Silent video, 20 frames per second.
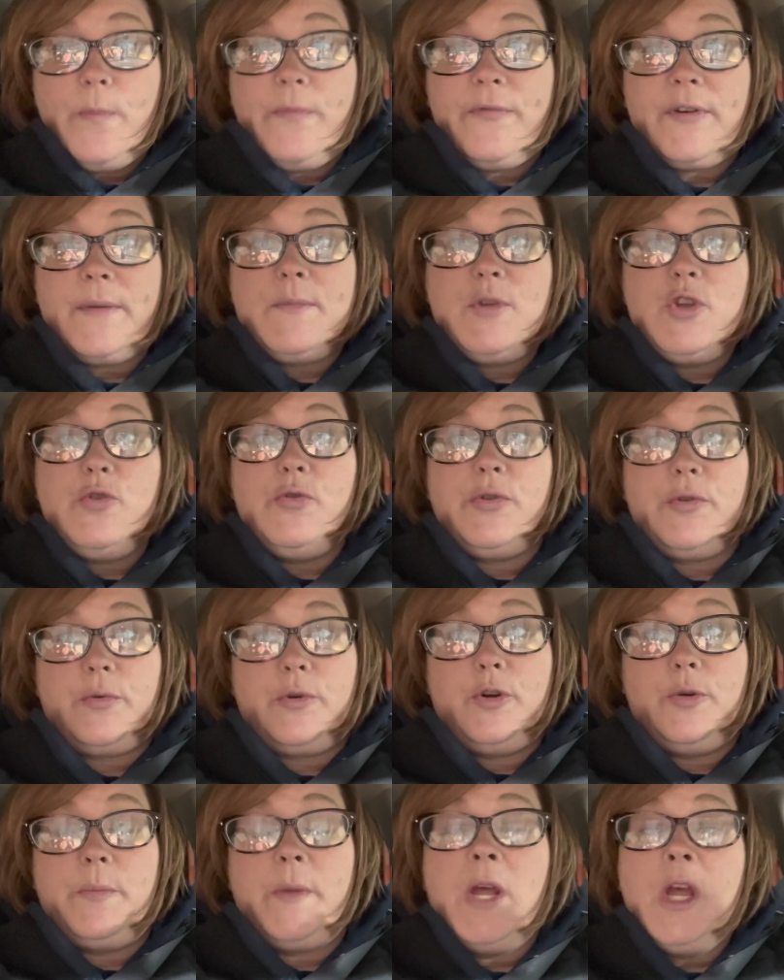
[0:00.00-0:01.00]
from youth
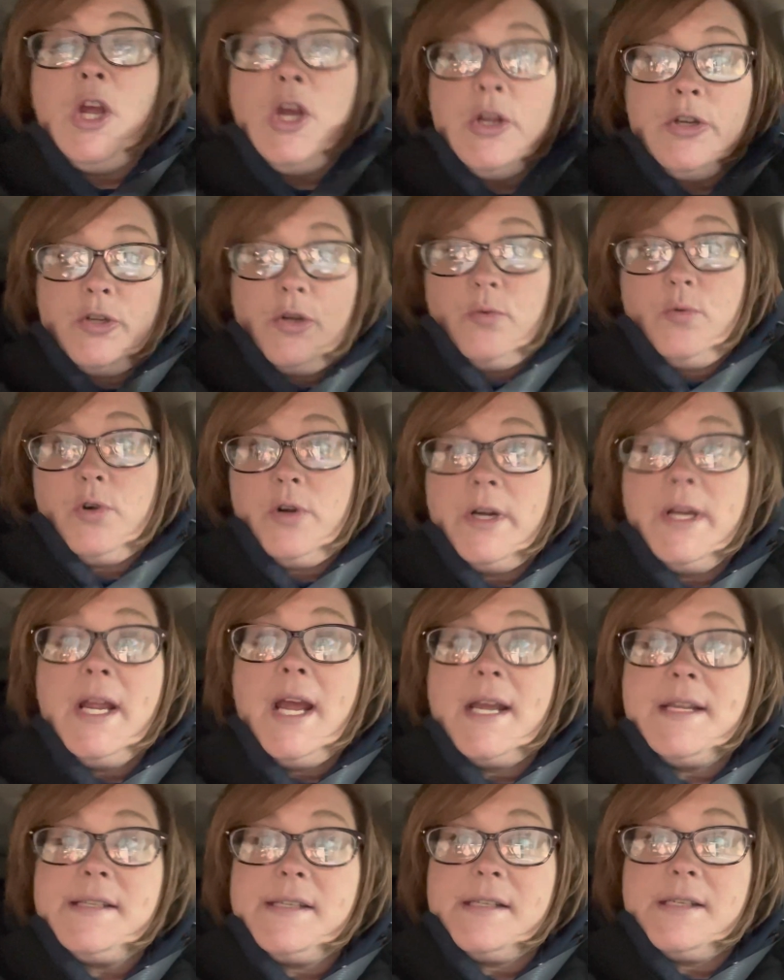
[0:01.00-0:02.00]
group. Don't worry,
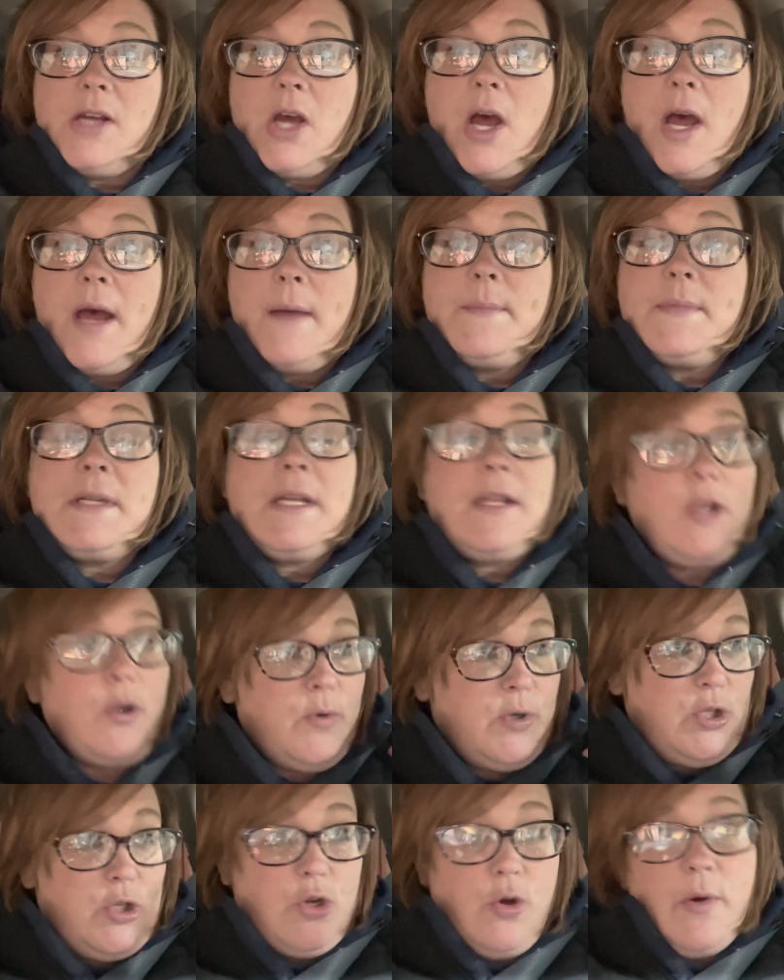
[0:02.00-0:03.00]
I stopped. There
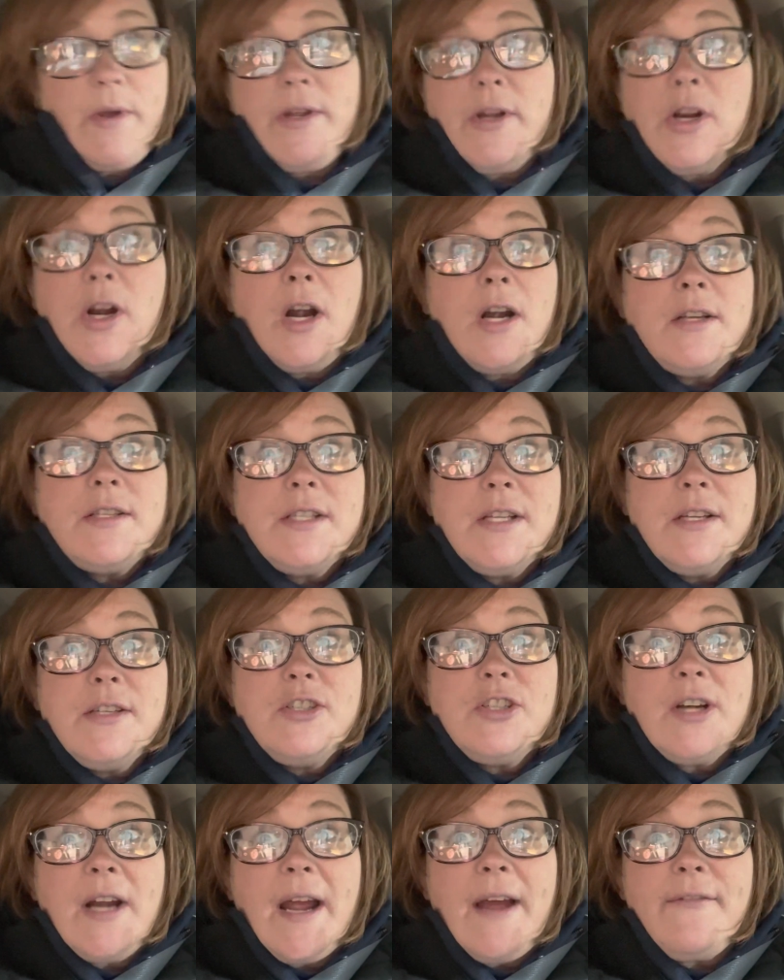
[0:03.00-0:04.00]
was no other cars on
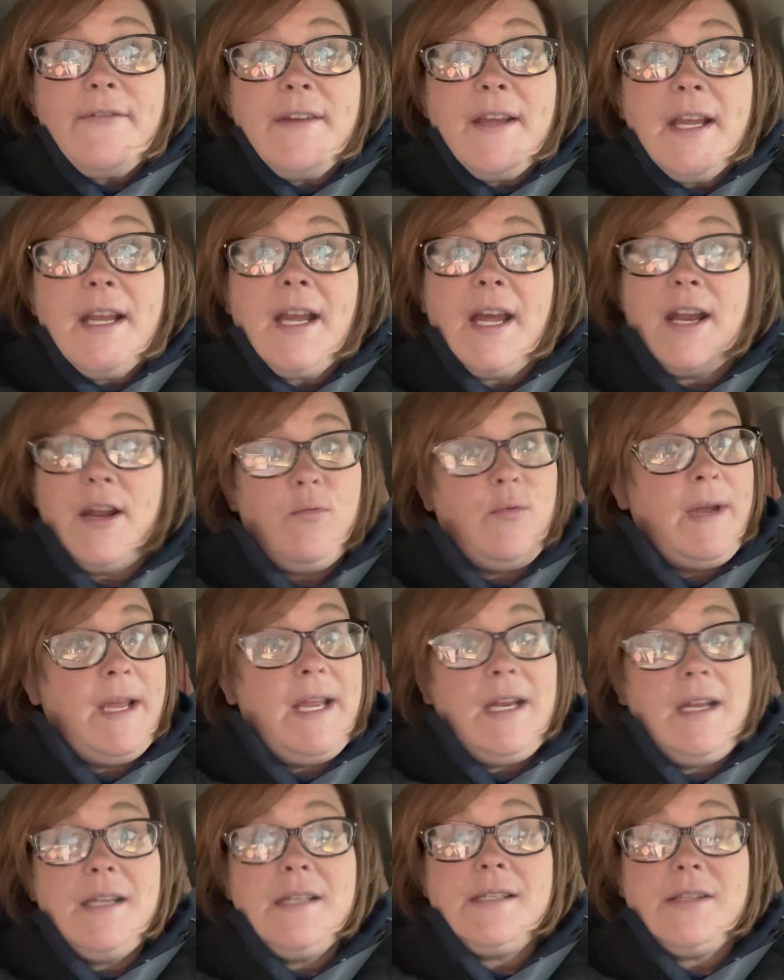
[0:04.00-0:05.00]
traffic. I
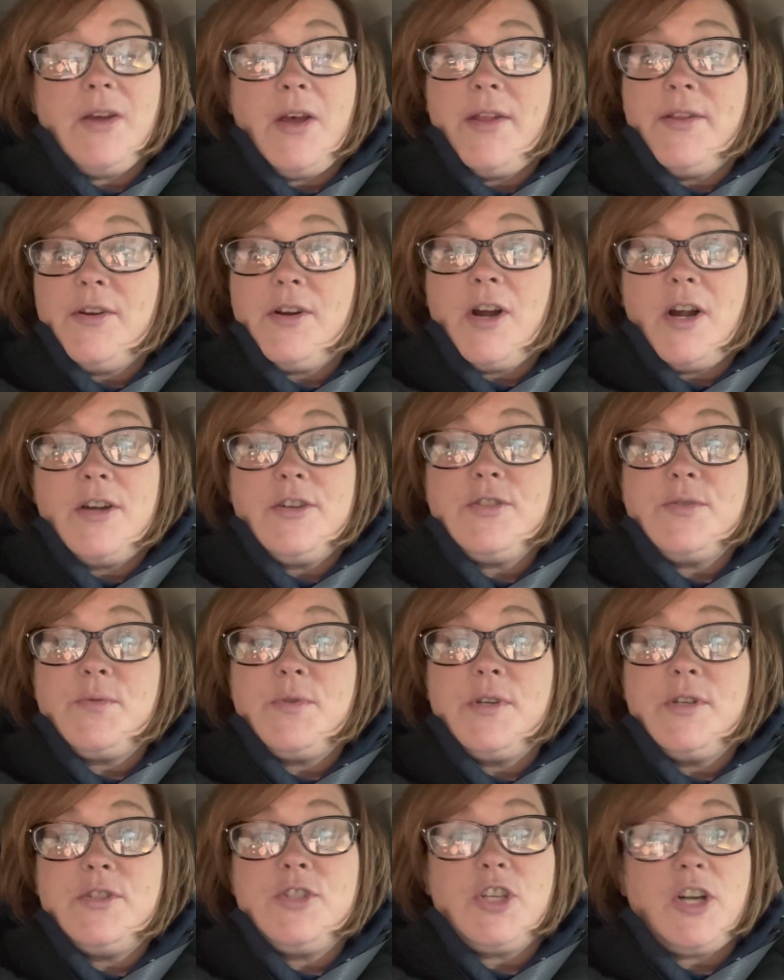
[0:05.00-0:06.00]
waited till other cars
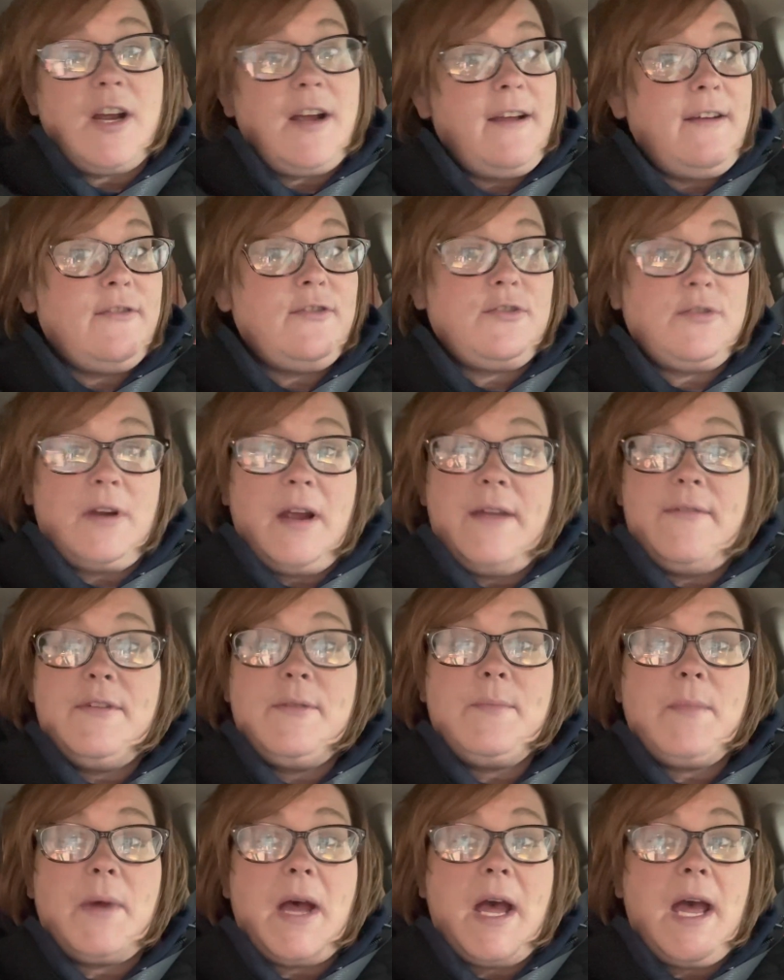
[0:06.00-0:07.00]
were dri
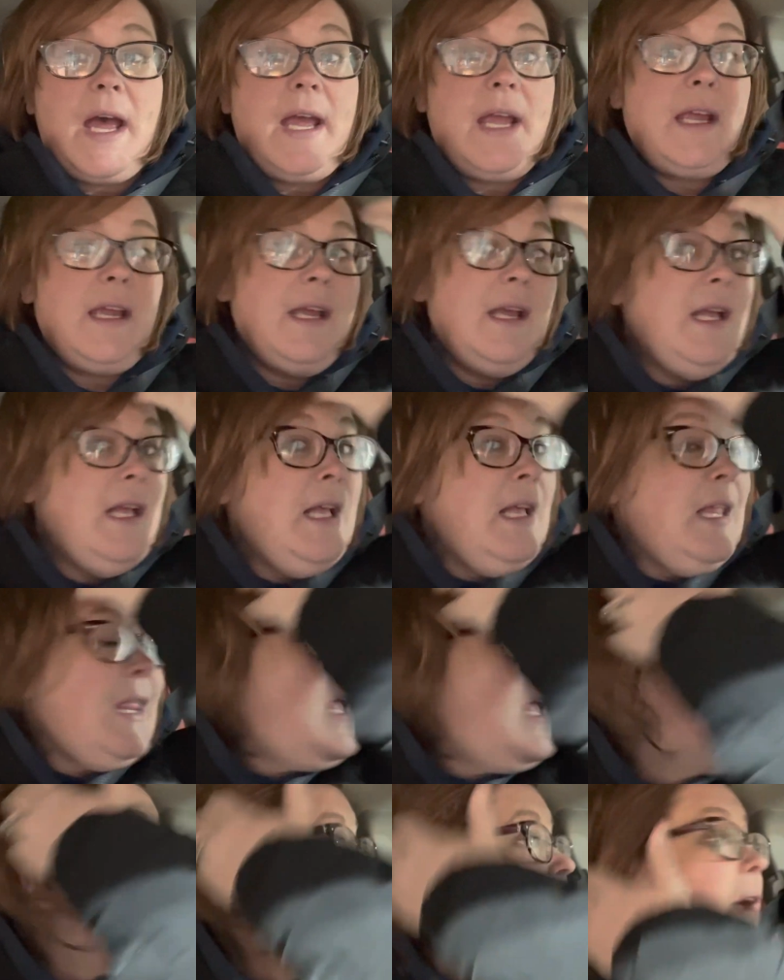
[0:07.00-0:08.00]
driving by.
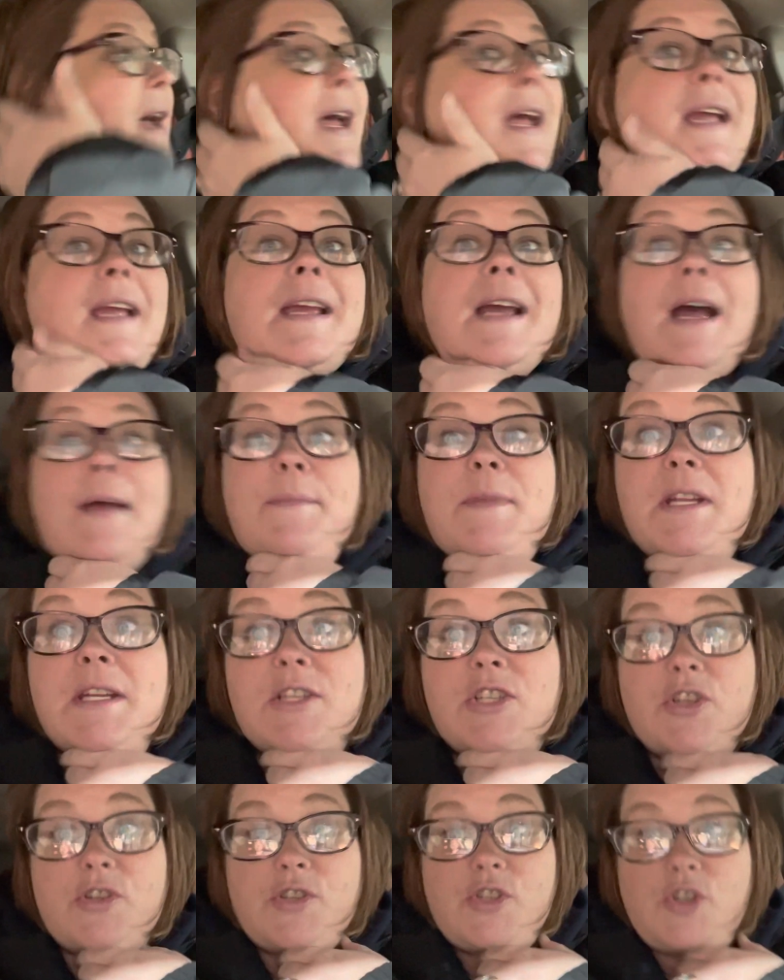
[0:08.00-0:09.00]
That's why, I mean,
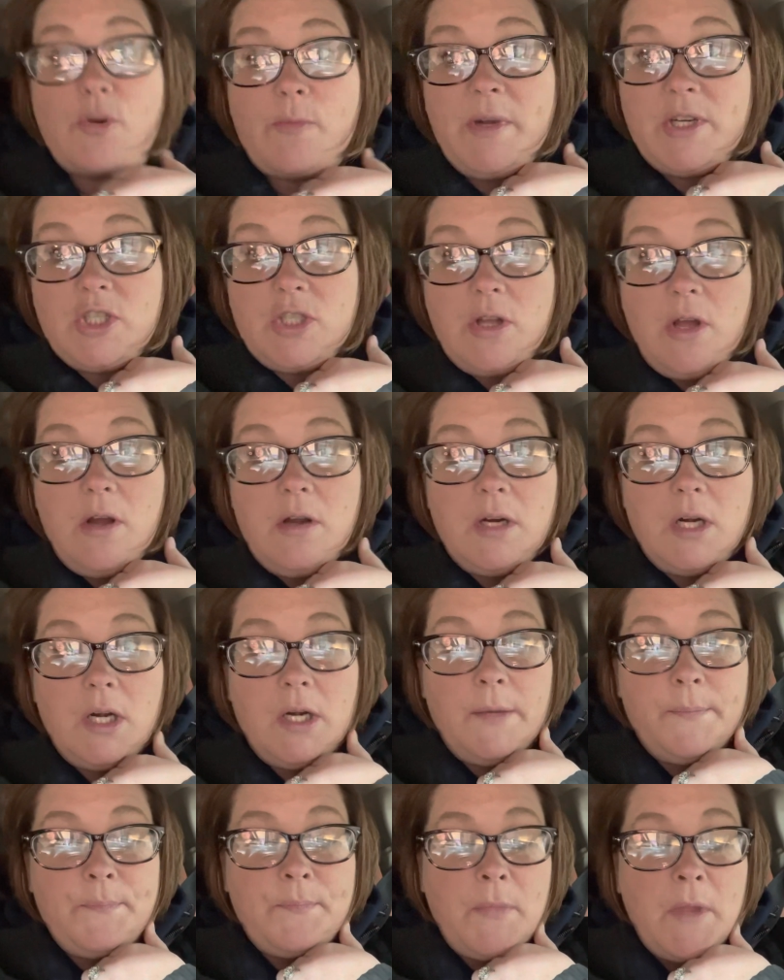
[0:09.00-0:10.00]
it took so much longer.